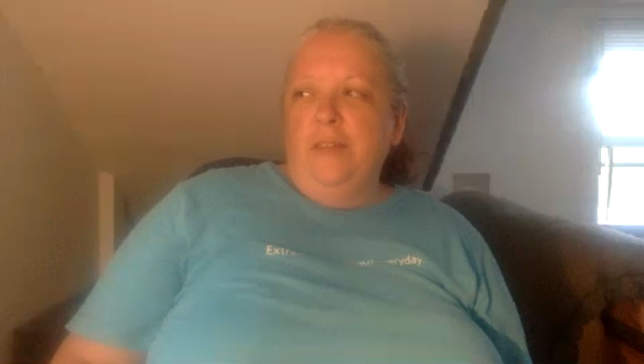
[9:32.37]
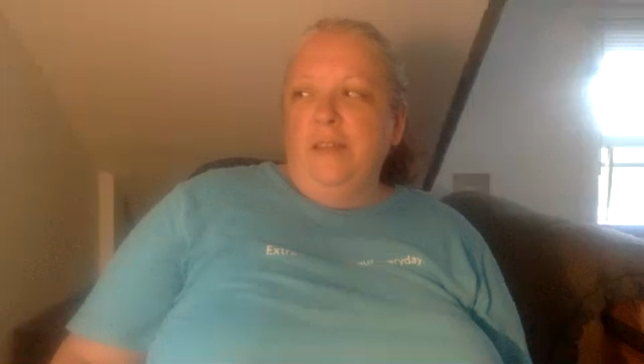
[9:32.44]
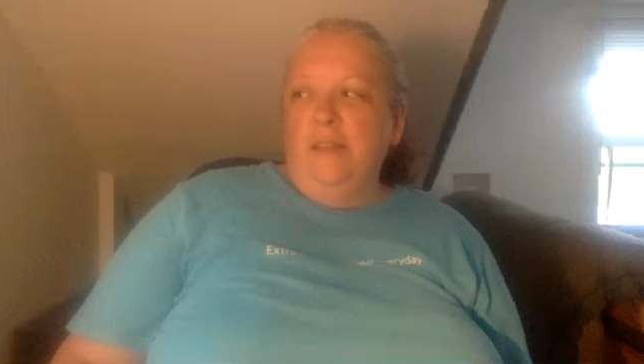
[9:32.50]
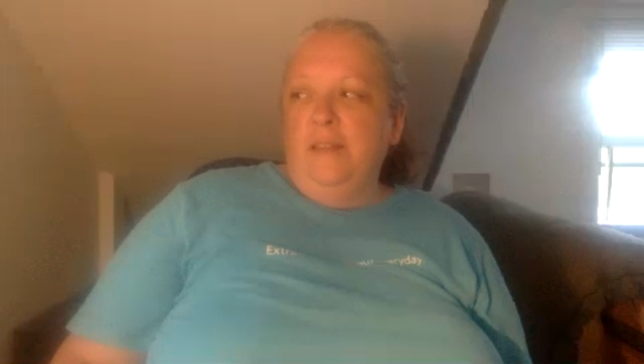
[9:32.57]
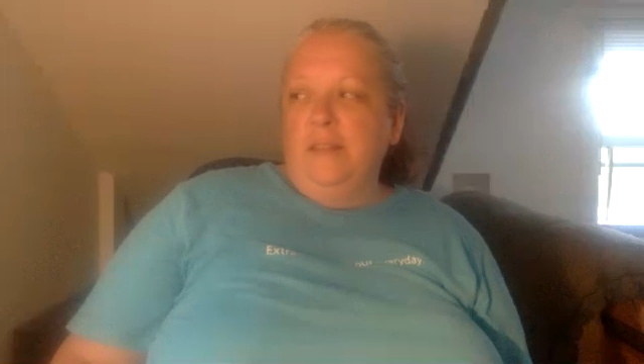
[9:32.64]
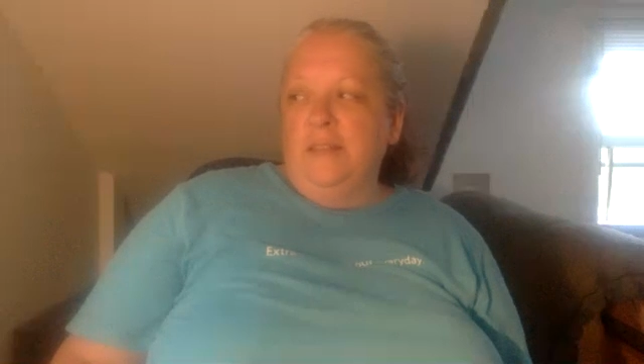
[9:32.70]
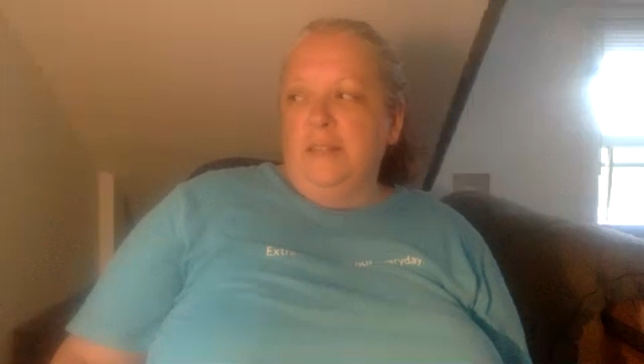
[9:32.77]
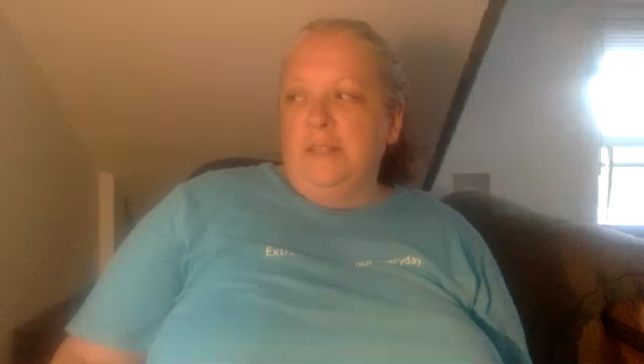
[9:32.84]
I
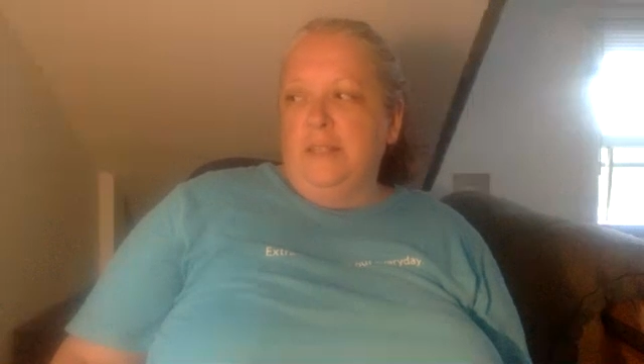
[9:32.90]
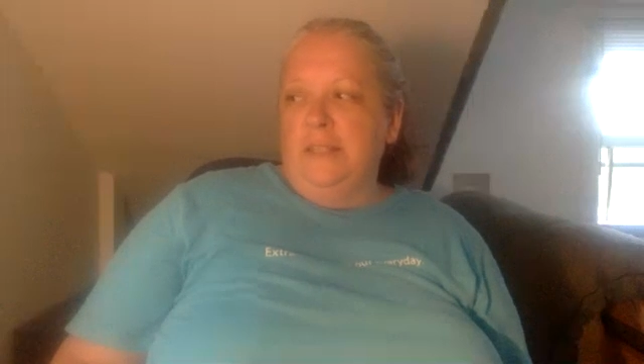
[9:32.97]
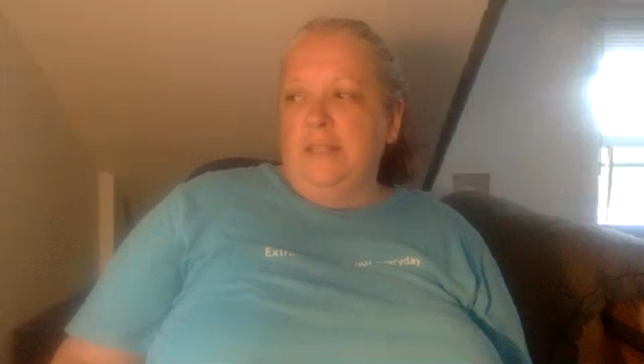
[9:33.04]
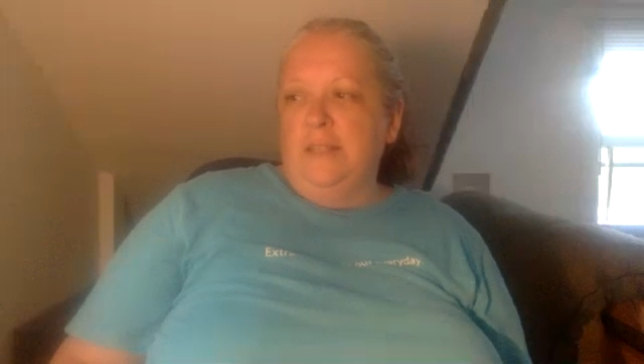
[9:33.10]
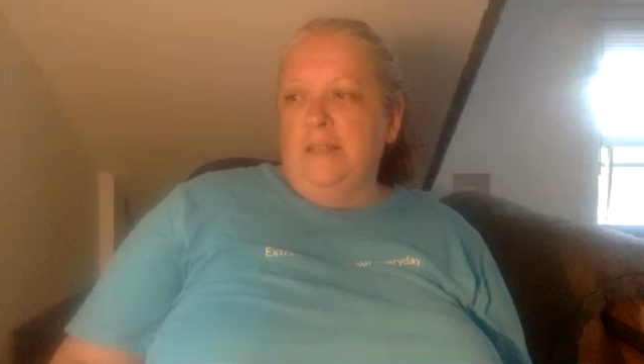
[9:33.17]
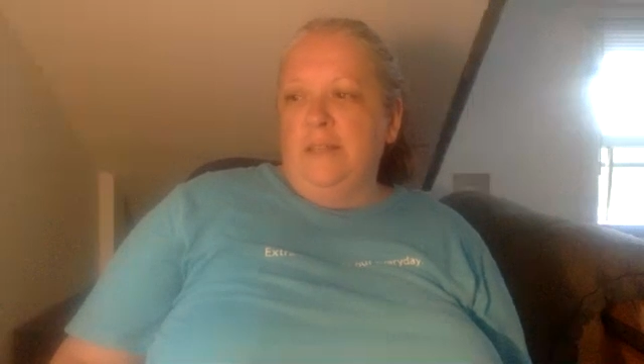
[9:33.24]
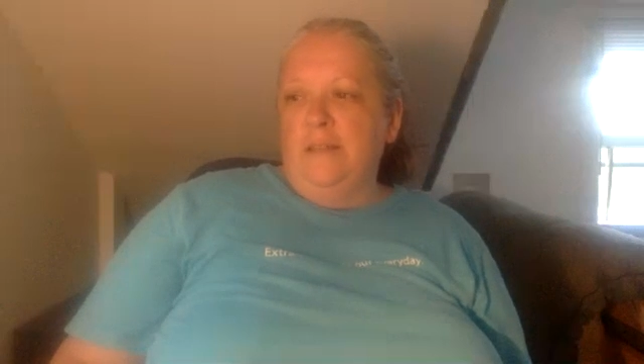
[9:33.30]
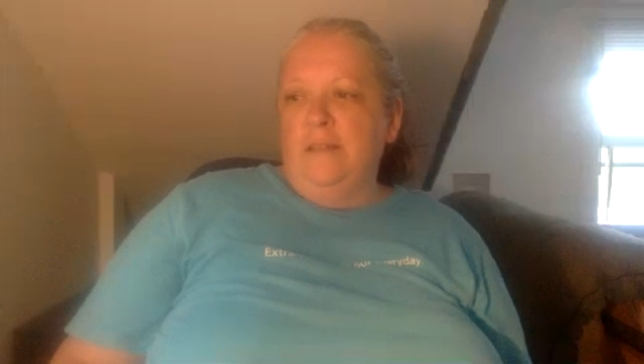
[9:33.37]
think
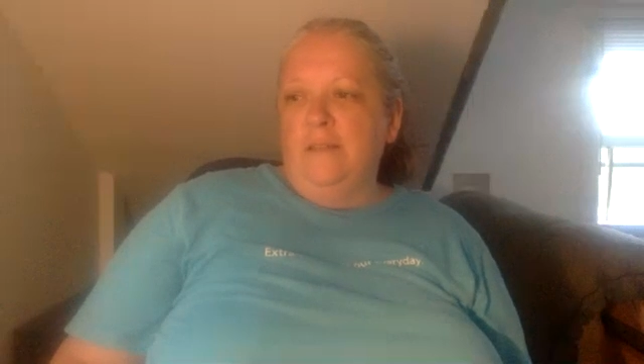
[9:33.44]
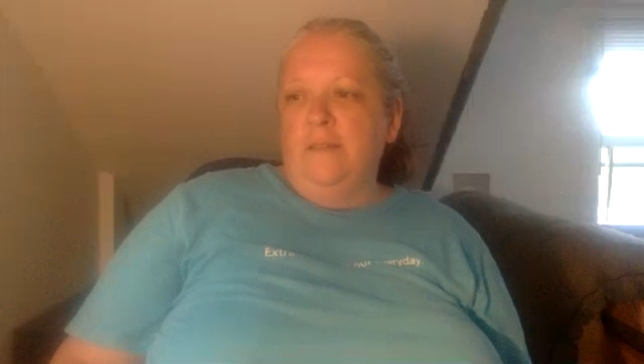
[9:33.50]
this